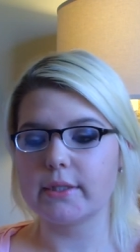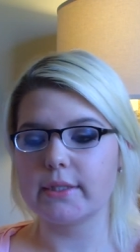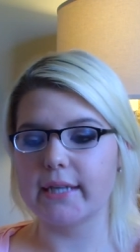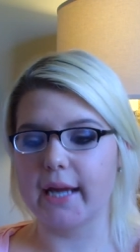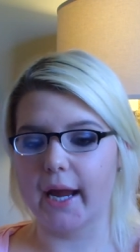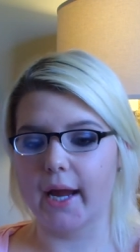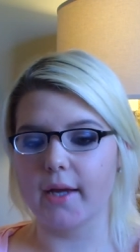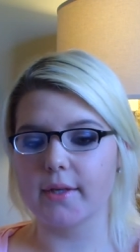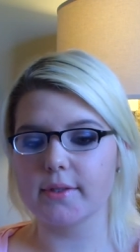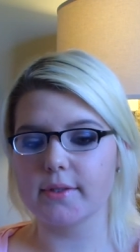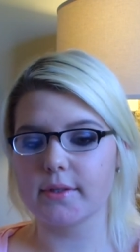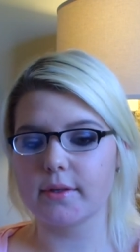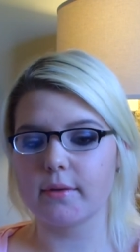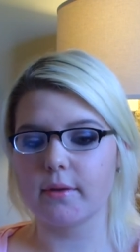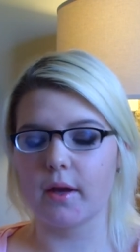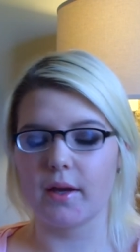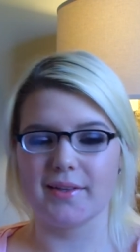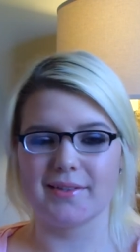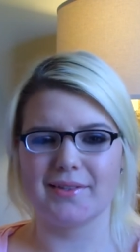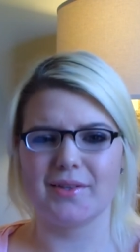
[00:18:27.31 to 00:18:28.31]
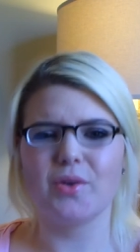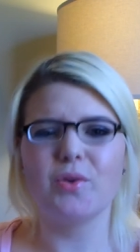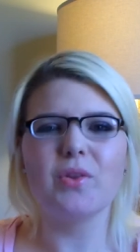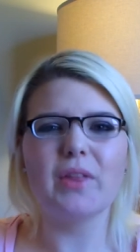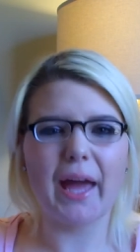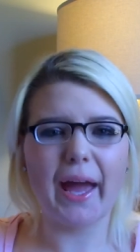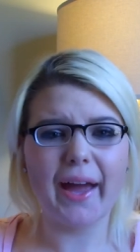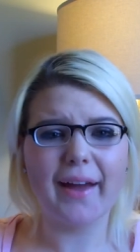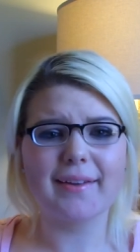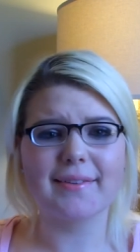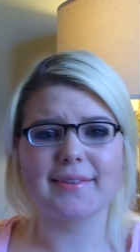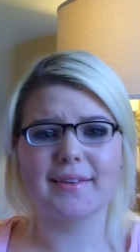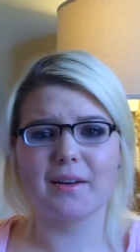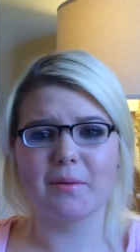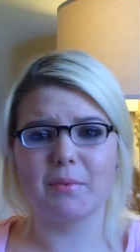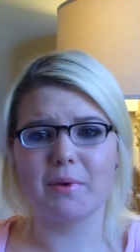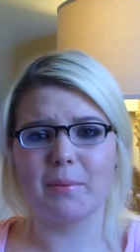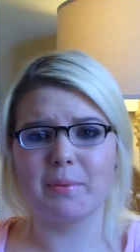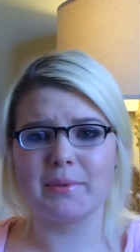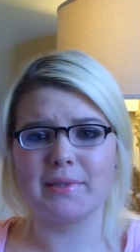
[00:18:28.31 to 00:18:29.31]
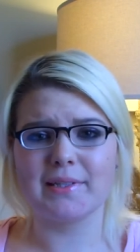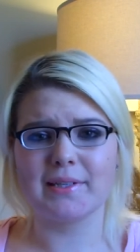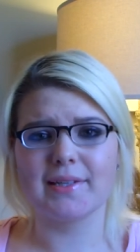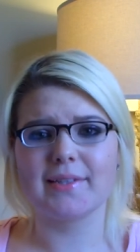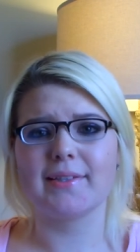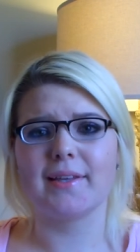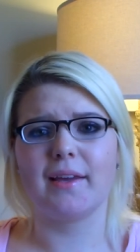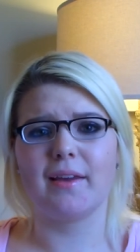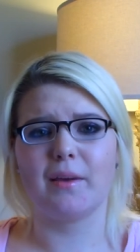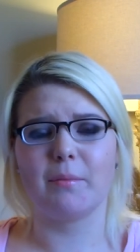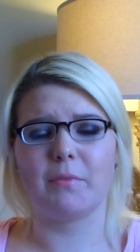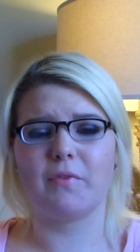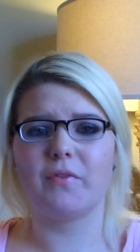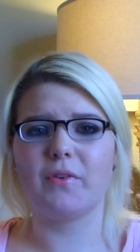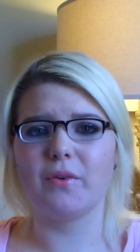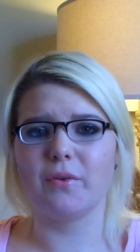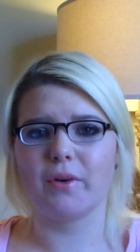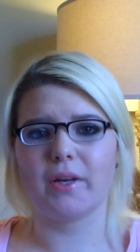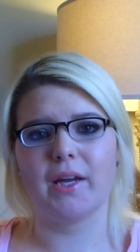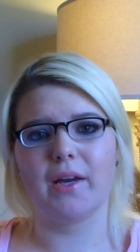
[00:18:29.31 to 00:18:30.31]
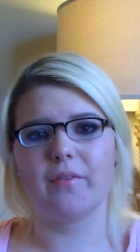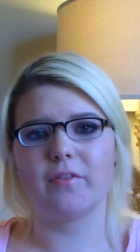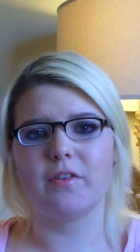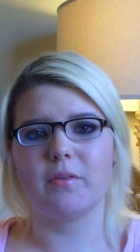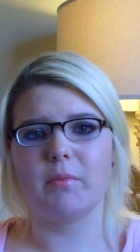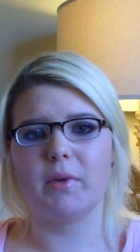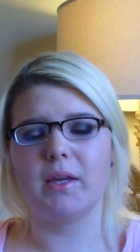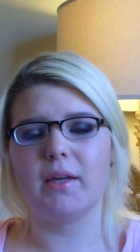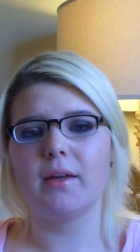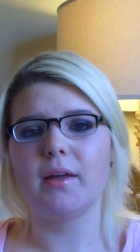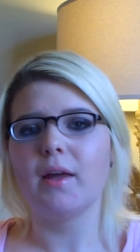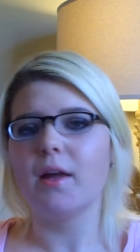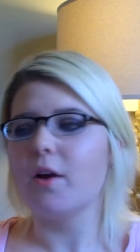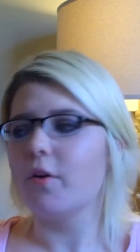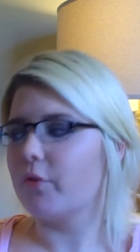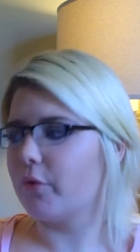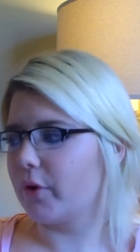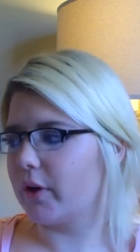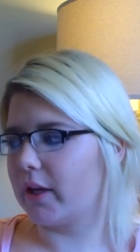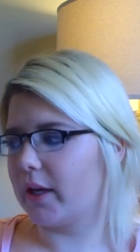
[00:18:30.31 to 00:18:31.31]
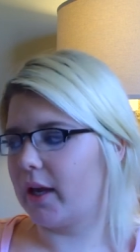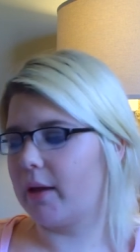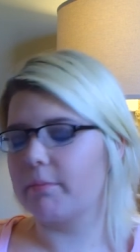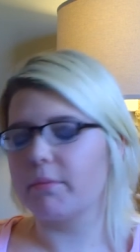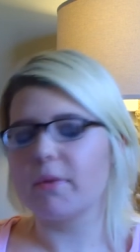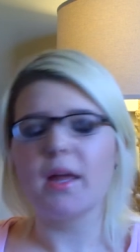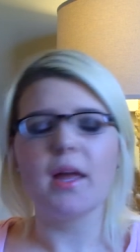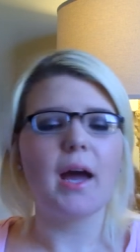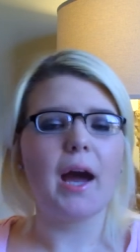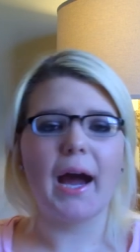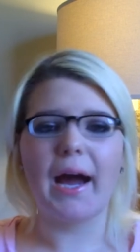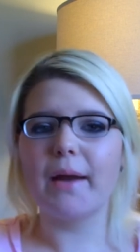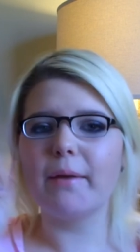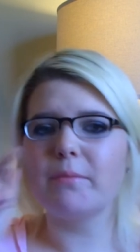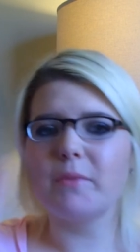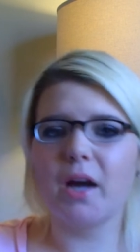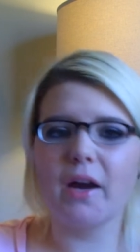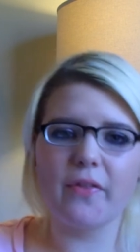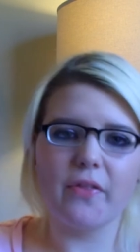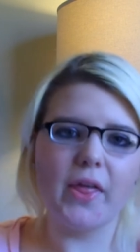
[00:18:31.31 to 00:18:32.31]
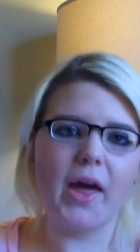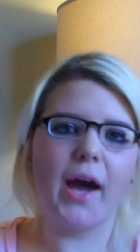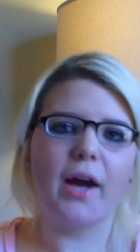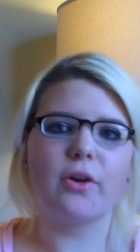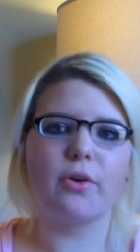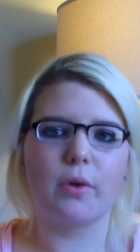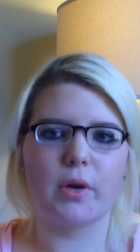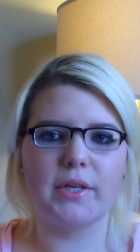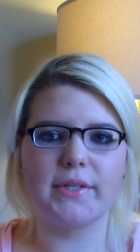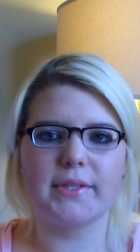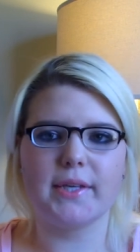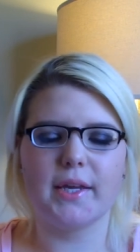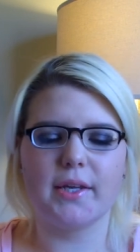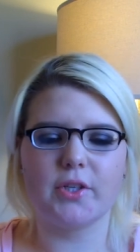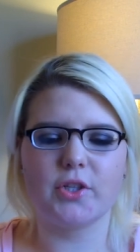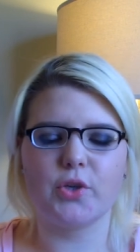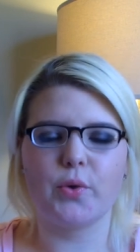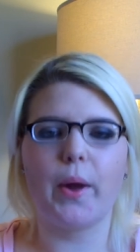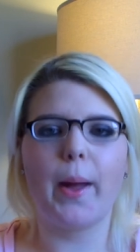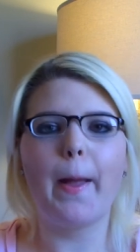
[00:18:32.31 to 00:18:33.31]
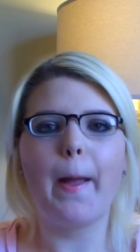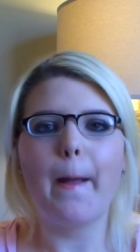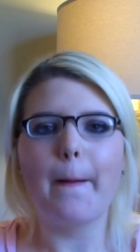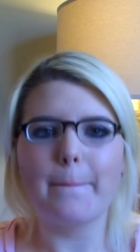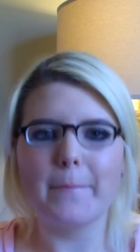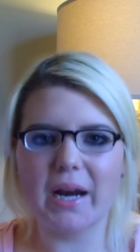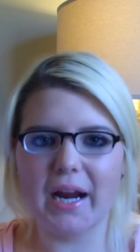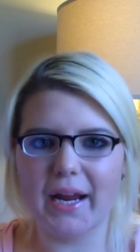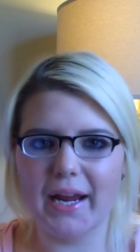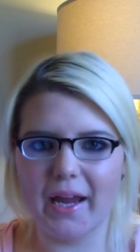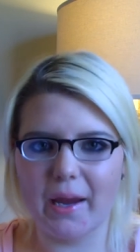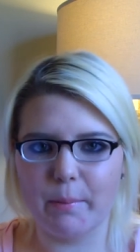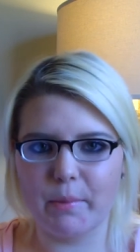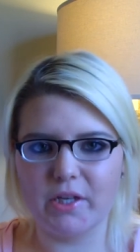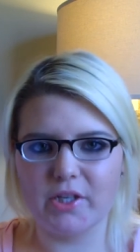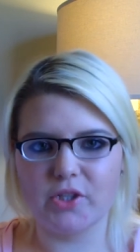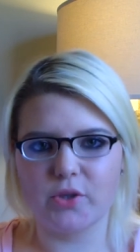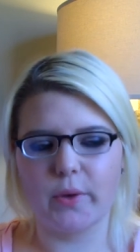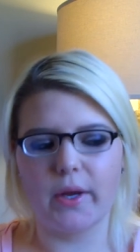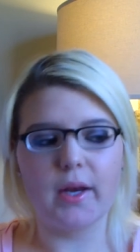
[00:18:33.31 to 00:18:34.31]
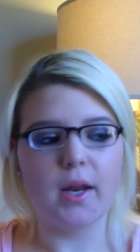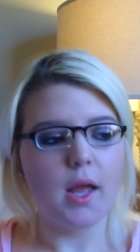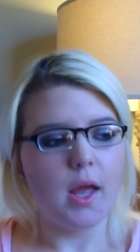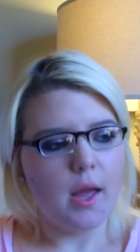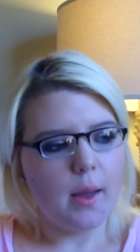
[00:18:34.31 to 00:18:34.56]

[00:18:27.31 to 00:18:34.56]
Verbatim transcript: task because who the heck is going to be up at 6 a.m. if you don't have to be for a game? I'm not that crazy into it, but I am into it.